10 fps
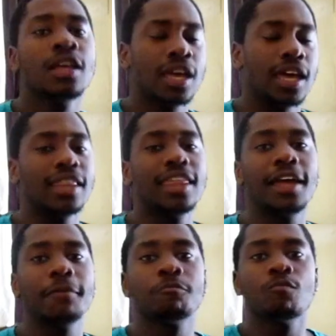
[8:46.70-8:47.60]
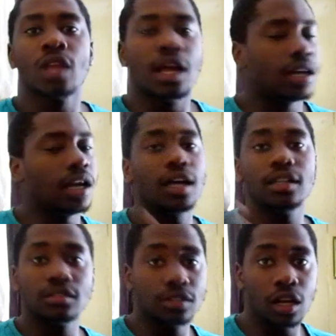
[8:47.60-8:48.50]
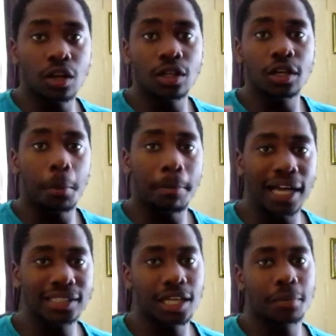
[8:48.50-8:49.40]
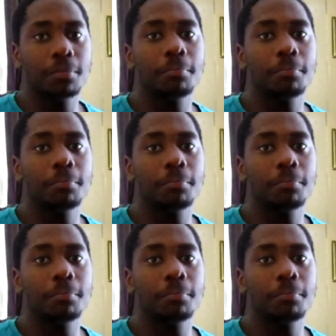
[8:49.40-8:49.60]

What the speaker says: And then, not only your bicep,